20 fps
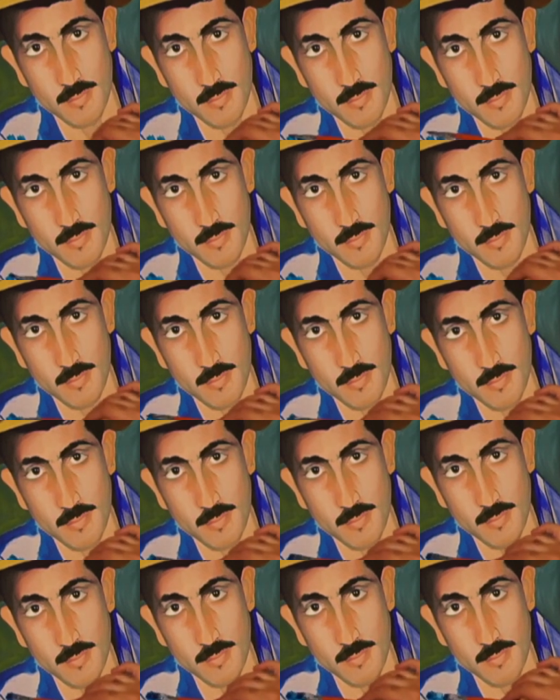
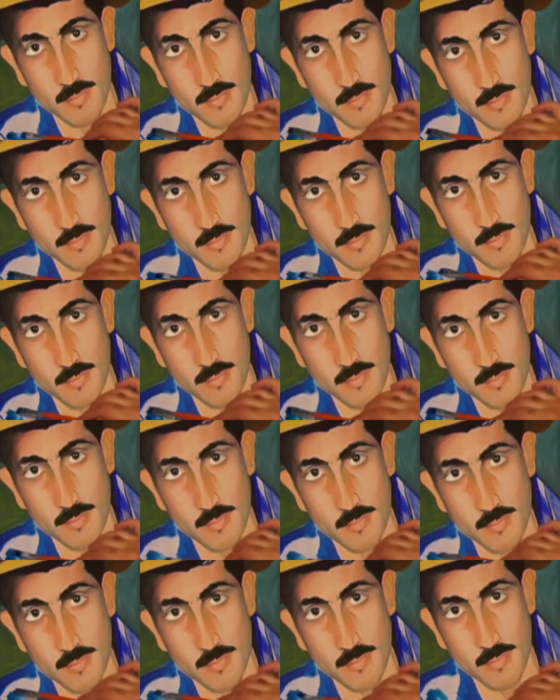particularly with
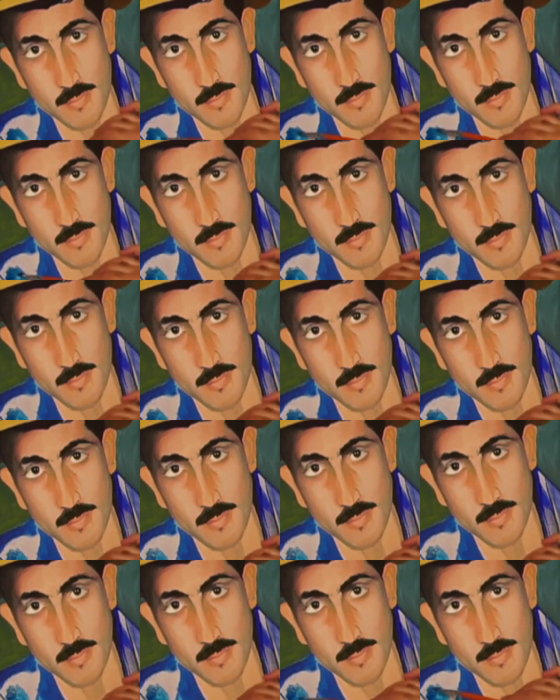oils.
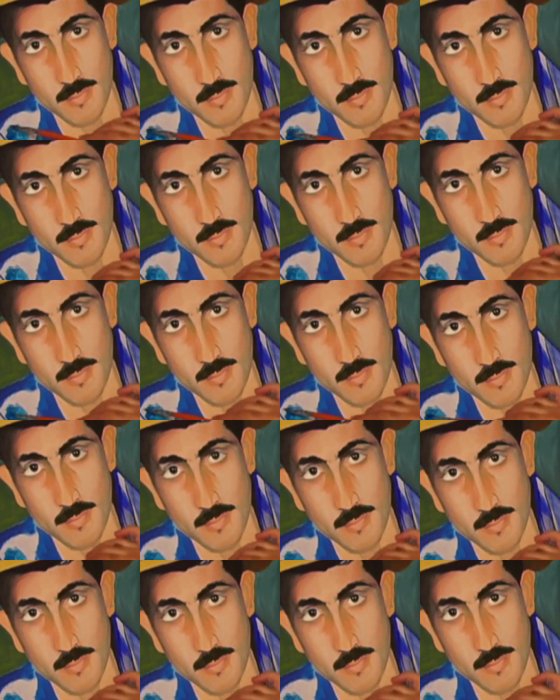But traditional
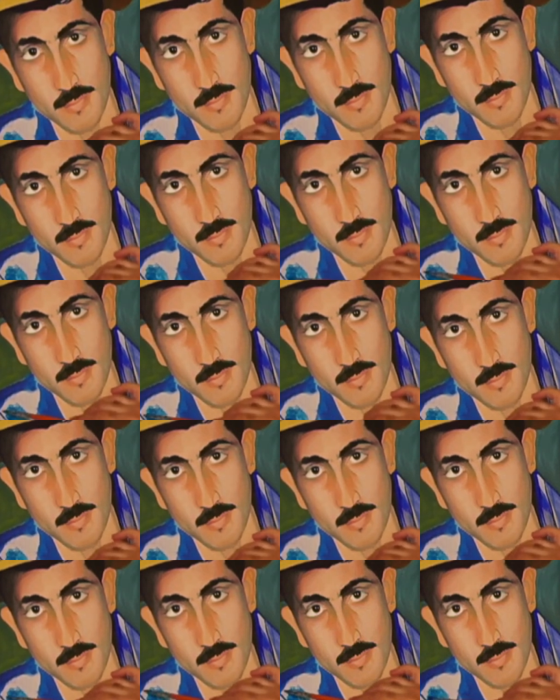oil that
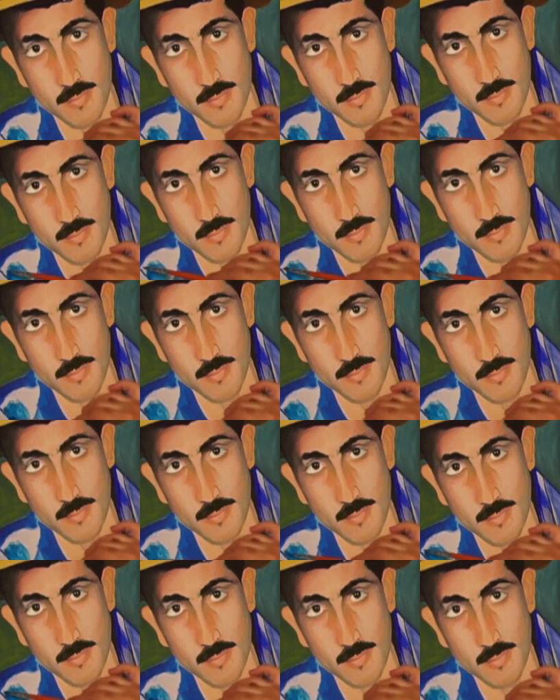uses
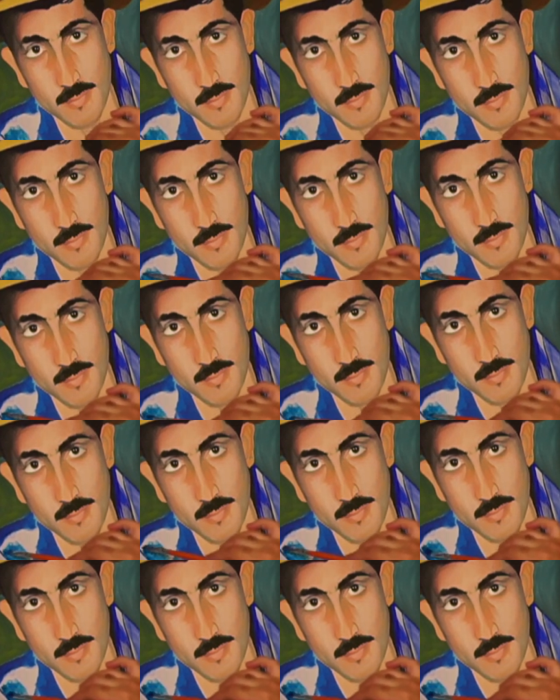solvents such as